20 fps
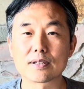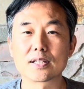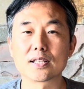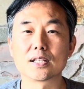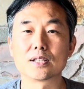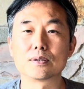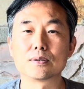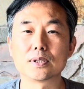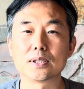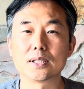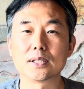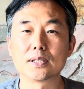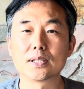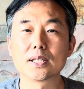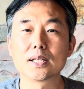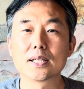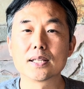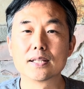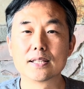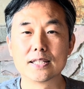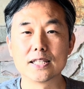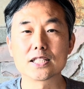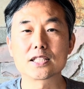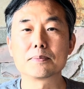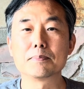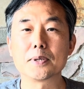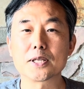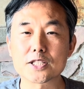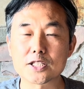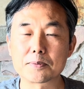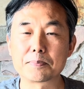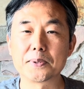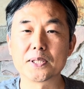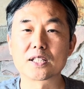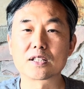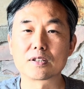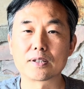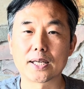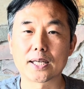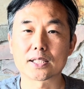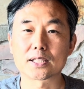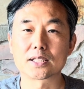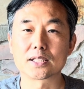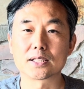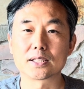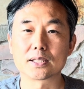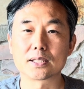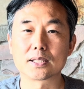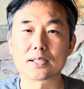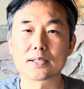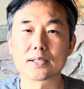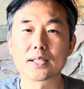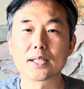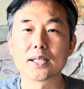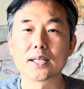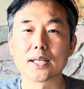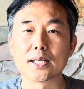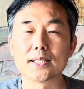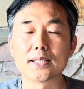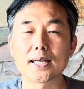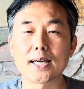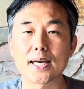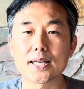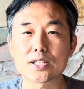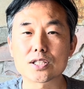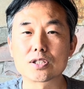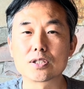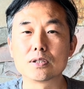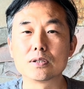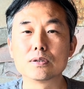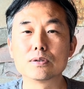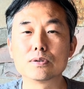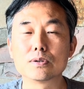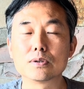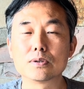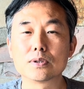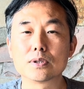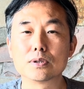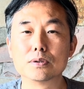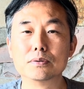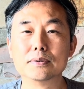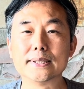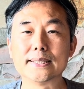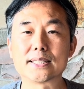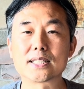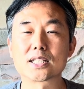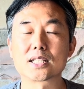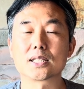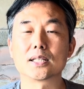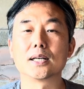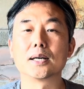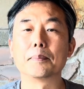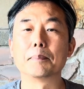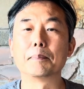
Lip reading: theory, this must be corrected. It has to reach a